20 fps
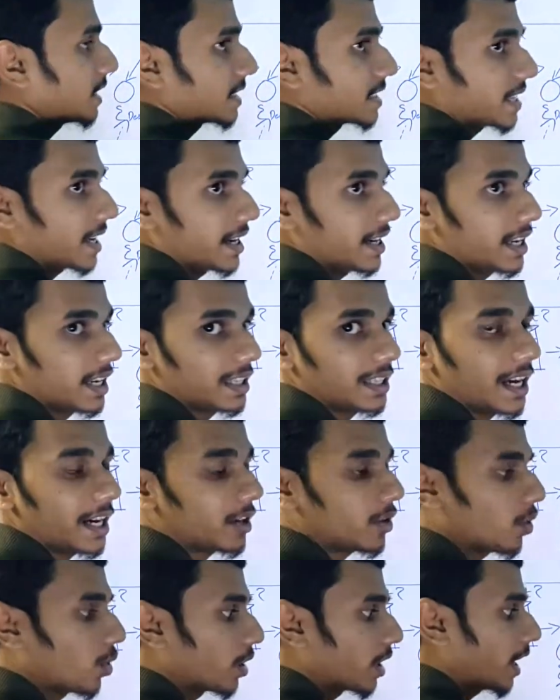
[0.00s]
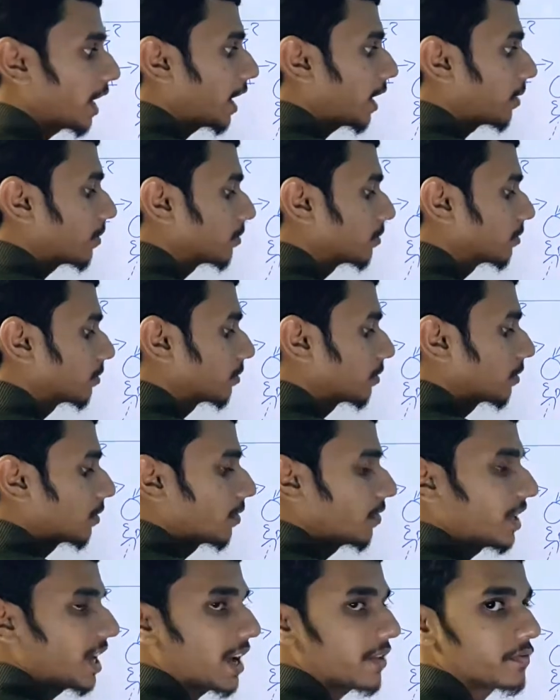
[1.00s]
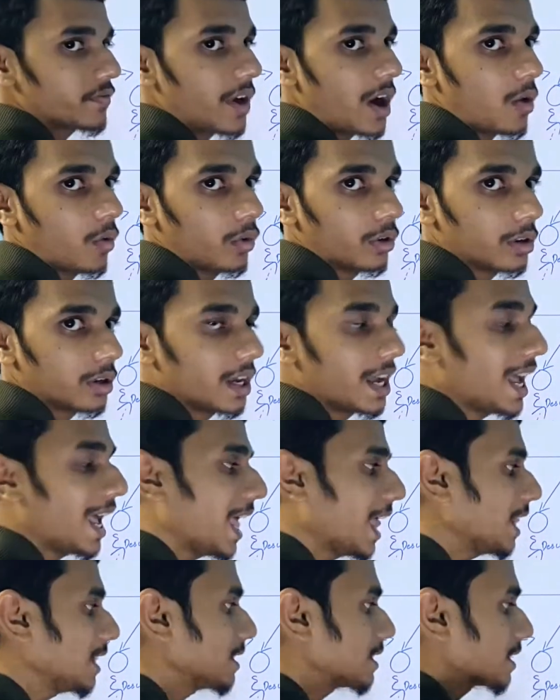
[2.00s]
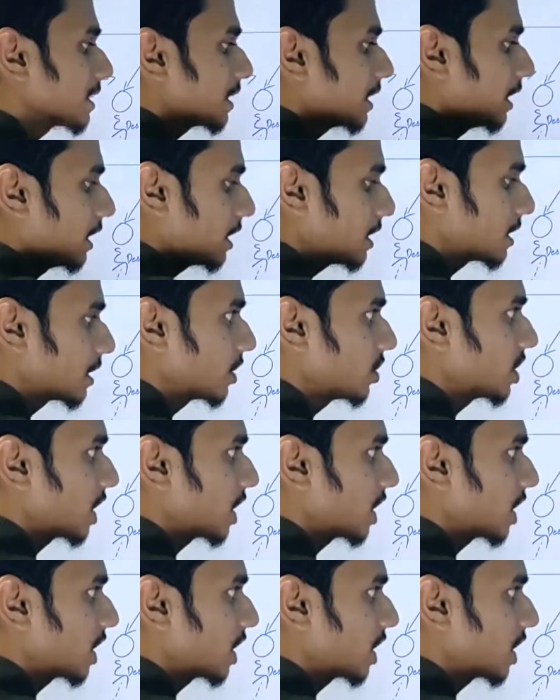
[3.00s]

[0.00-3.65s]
it is sending that, okay, we have found. Else, it is